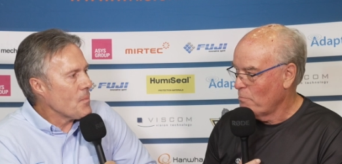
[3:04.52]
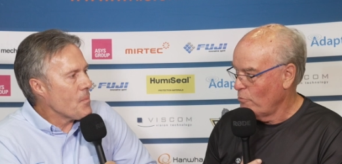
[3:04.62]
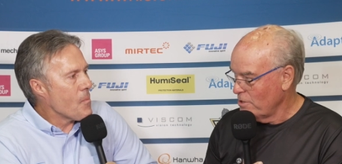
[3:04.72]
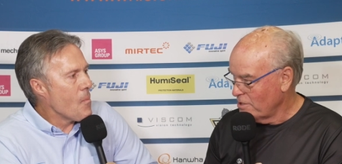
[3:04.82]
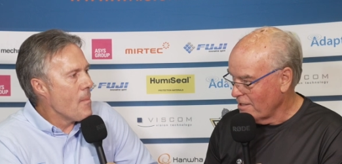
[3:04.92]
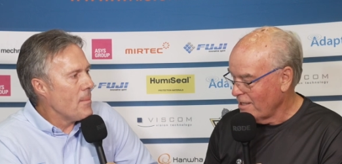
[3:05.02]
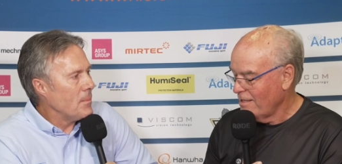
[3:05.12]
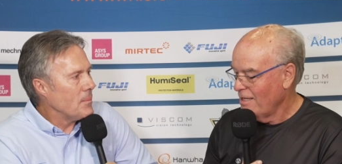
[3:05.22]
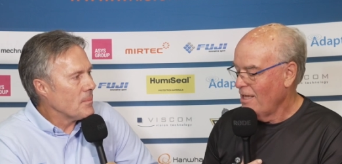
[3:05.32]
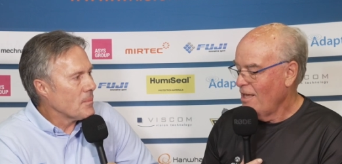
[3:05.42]

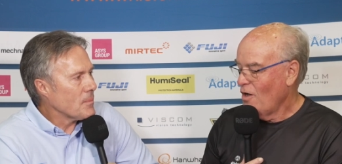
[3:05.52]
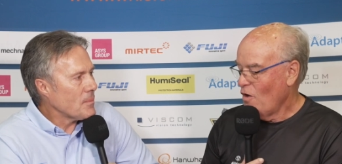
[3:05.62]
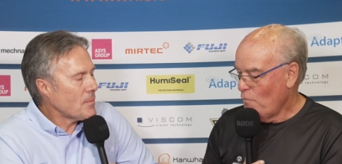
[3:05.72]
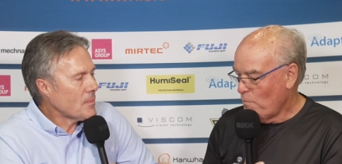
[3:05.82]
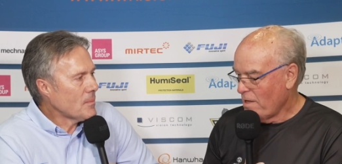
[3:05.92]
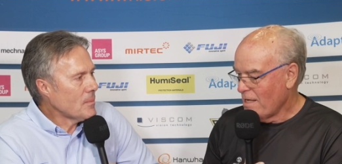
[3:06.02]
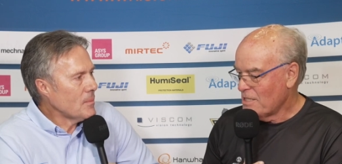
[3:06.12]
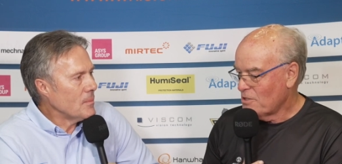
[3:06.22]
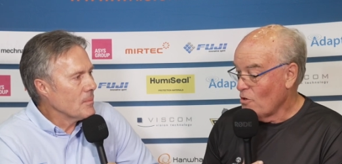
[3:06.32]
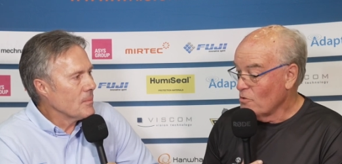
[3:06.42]
Speaker 1: printing of
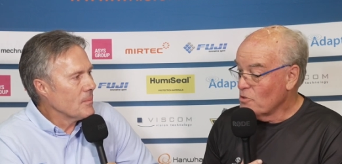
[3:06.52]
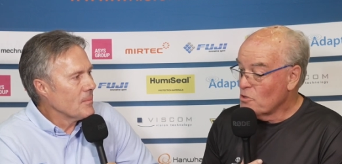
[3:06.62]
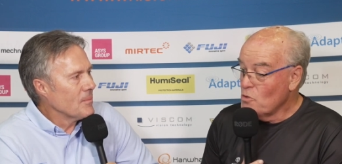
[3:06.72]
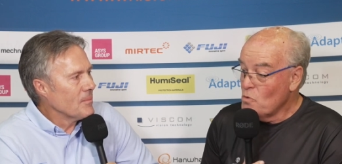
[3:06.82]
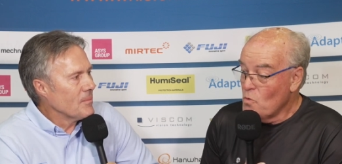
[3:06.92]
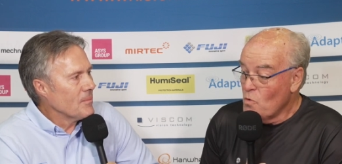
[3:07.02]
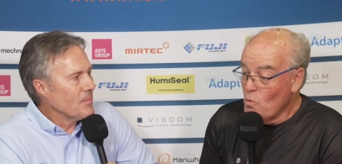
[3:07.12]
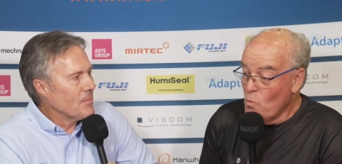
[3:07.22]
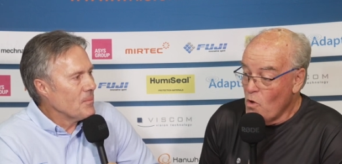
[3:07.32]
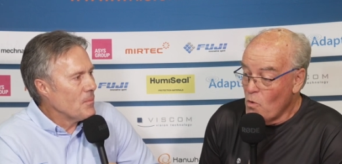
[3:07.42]
paste onto
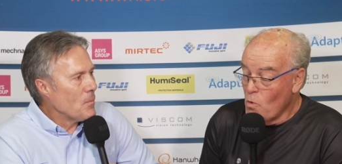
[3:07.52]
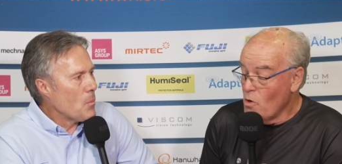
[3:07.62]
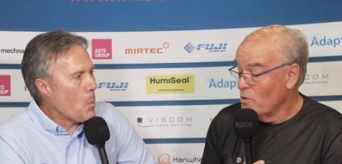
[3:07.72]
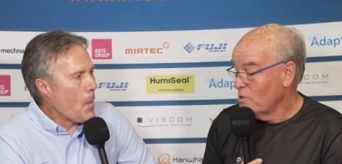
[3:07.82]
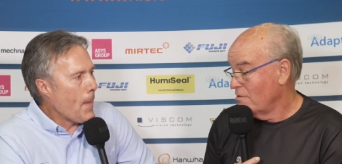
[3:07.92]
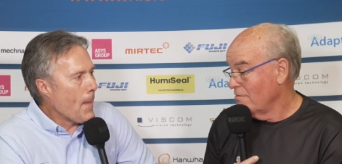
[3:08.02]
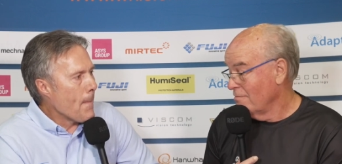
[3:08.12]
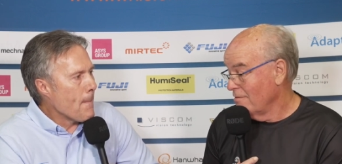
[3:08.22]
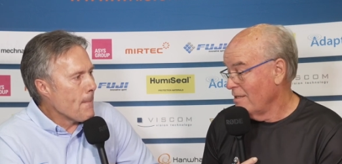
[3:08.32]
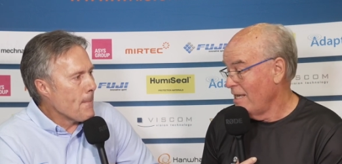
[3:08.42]
what was
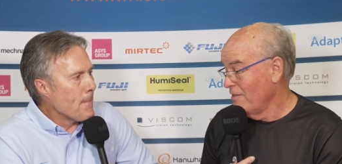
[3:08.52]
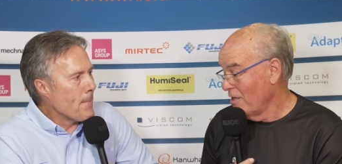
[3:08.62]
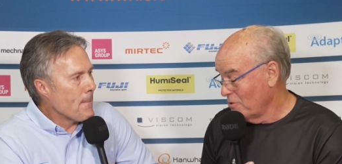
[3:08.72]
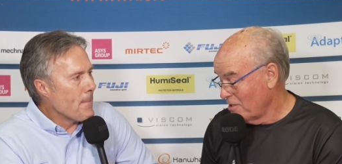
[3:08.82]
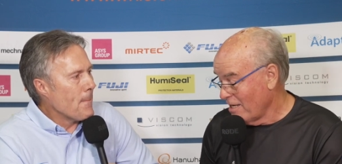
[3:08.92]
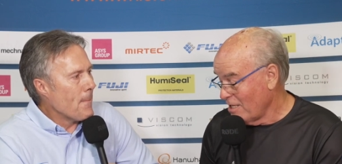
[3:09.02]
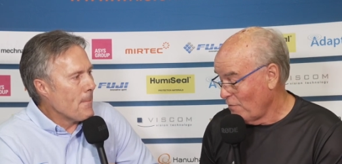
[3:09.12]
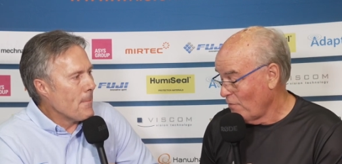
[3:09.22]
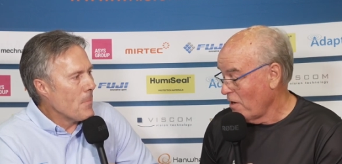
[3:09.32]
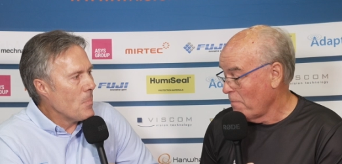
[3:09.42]
in those days
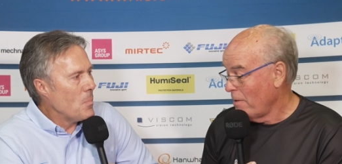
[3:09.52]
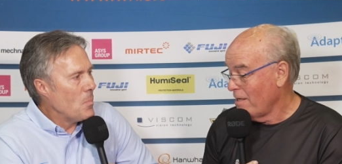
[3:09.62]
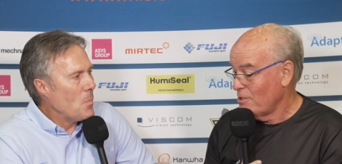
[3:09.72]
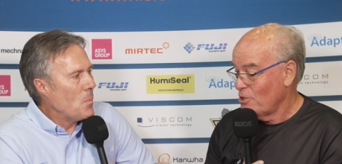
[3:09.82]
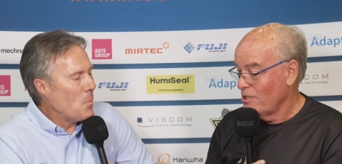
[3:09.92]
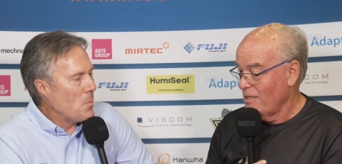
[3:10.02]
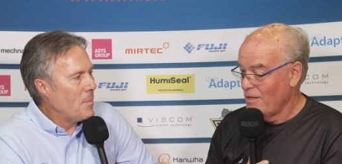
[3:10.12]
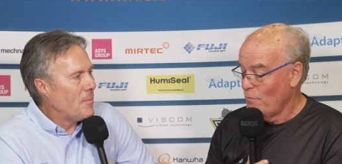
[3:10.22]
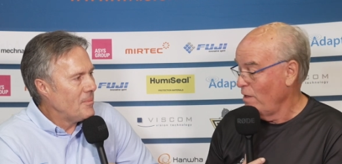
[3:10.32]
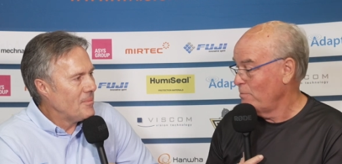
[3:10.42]
fine pitch
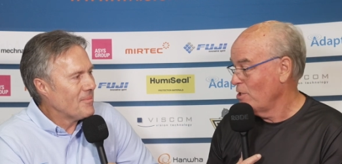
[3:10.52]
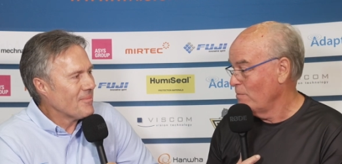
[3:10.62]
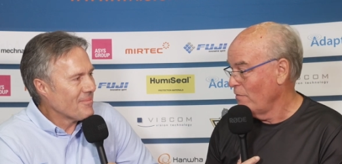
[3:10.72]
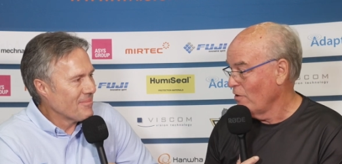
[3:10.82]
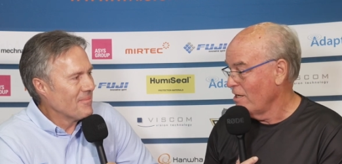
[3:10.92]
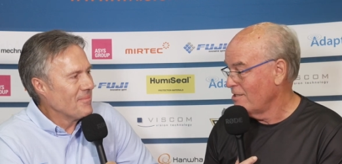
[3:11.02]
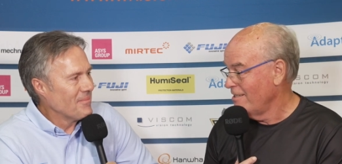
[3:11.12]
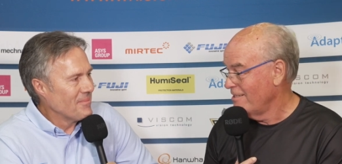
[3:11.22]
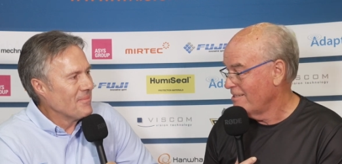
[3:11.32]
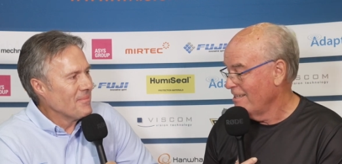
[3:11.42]
uh, flip chip
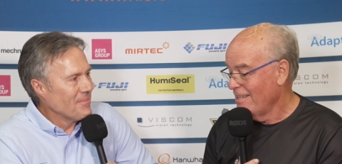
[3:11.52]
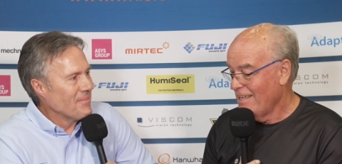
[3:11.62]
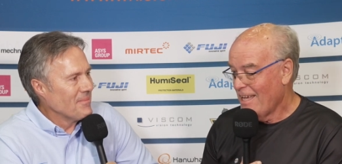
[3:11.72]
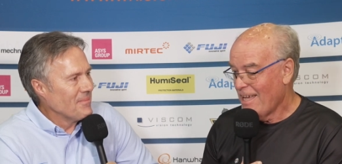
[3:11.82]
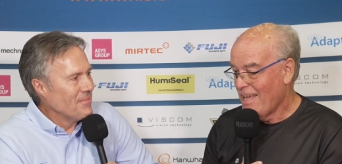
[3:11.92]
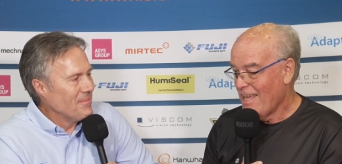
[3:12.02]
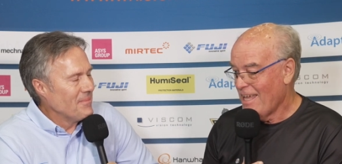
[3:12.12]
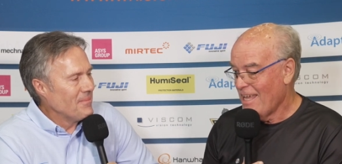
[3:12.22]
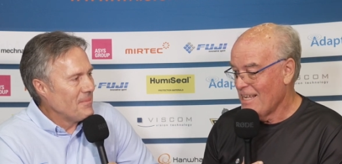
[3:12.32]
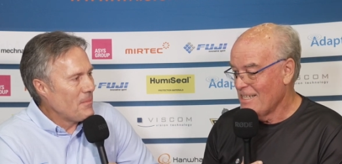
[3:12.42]
devices
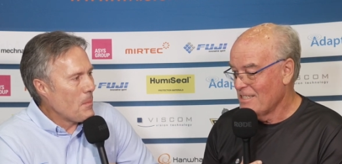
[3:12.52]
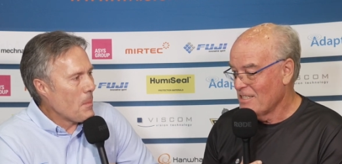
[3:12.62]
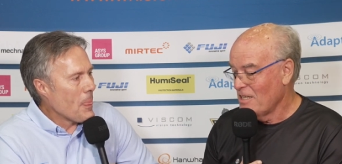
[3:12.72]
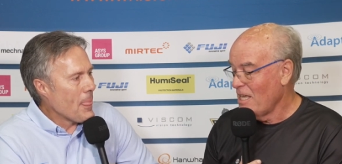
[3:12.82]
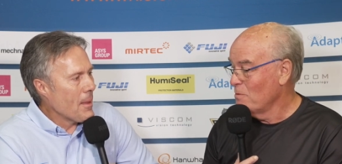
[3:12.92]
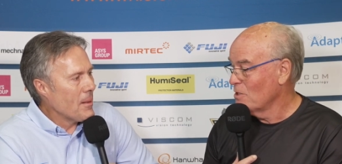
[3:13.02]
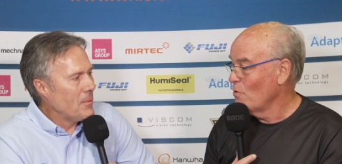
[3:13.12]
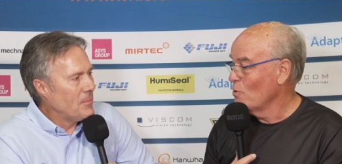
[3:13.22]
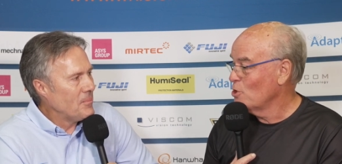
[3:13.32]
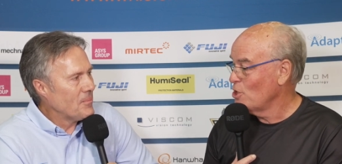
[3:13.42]
and uh, it was a
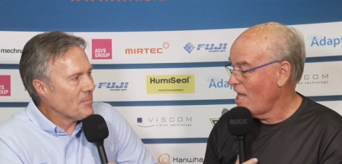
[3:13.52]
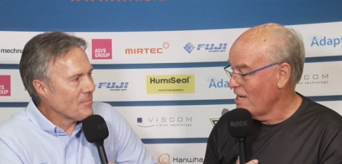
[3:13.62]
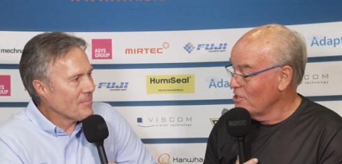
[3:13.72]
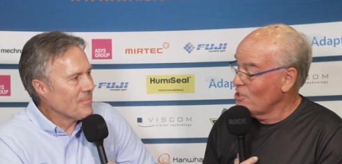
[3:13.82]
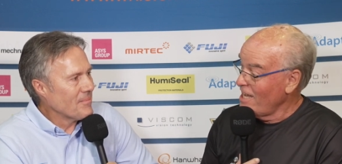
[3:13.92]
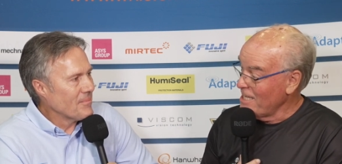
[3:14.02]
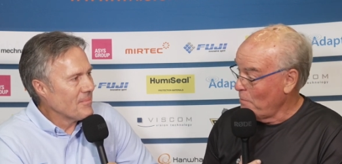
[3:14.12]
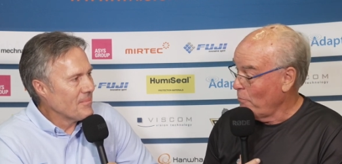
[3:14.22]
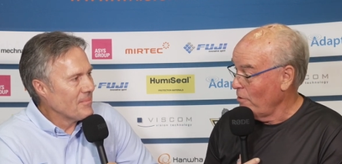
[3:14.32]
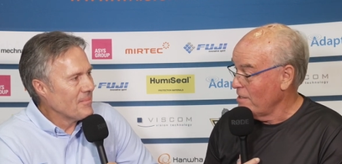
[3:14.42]
real challenge a
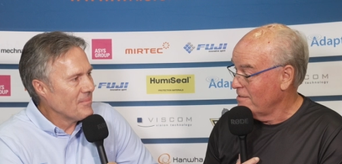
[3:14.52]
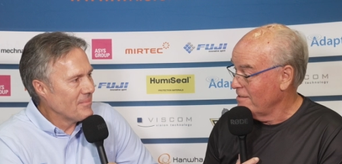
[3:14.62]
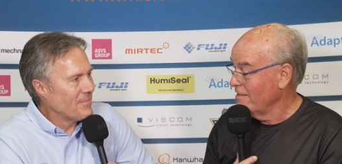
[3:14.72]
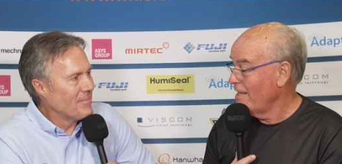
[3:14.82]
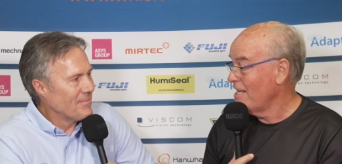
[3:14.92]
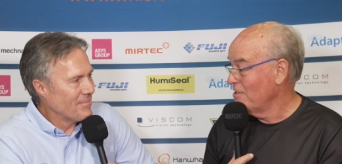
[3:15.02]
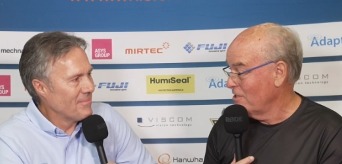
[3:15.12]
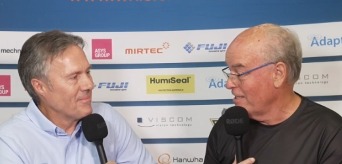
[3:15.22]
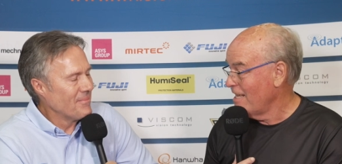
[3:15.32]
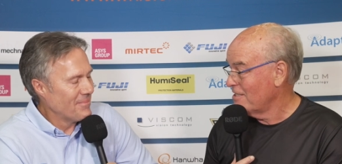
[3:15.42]
to print and then
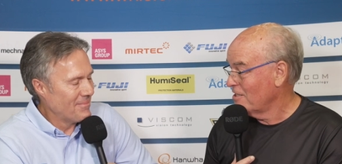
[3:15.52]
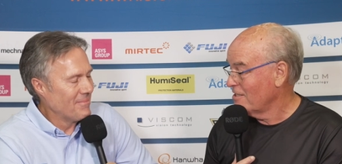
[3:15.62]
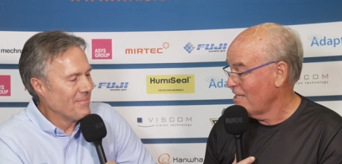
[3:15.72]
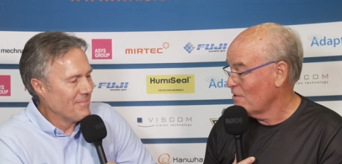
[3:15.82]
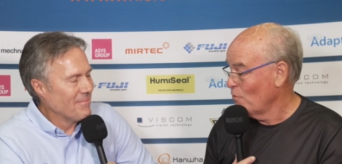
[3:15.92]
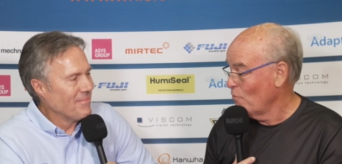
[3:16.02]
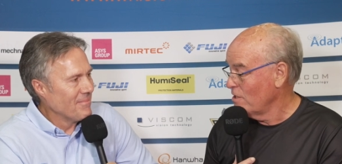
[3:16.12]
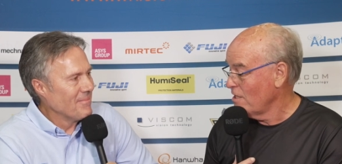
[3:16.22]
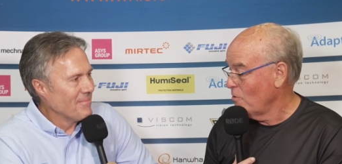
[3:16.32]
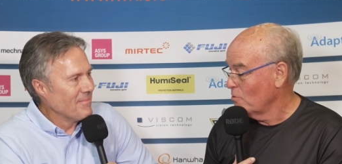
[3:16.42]
to get successful
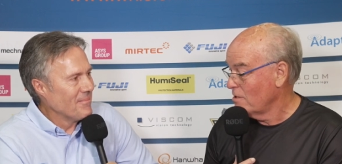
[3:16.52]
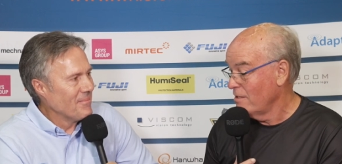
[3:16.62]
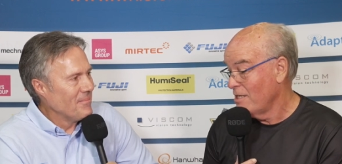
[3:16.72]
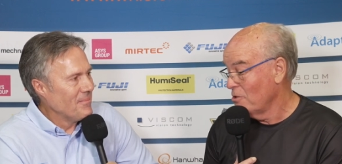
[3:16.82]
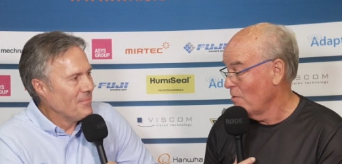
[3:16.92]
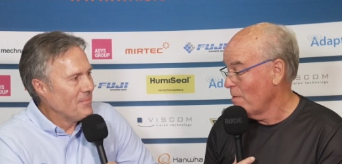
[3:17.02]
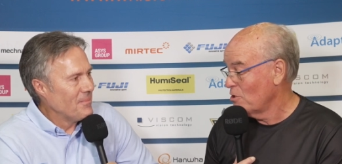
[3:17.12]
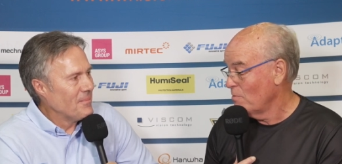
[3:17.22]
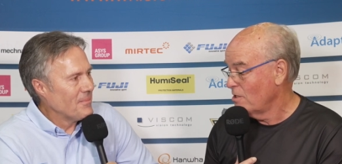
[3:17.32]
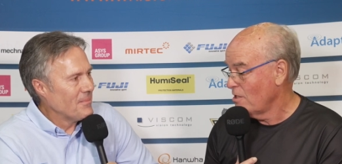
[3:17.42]
results and then do the
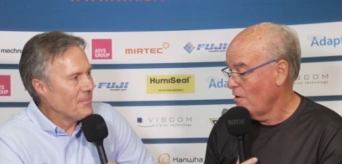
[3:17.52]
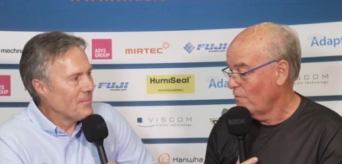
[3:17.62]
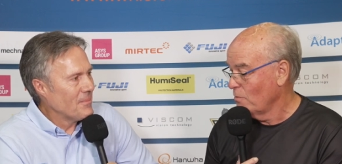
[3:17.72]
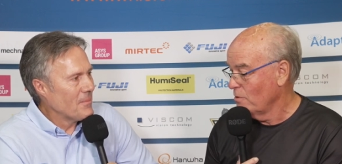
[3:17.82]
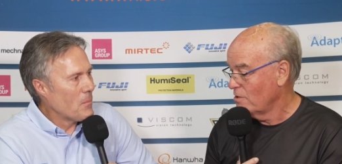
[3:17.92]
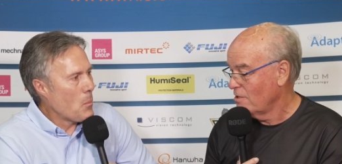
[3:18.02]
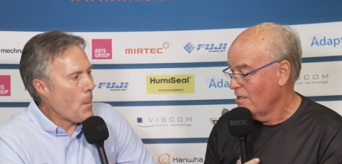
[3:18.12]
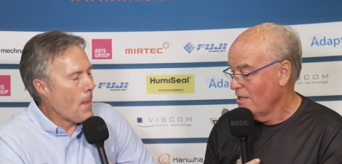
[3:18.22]
measurements afterwards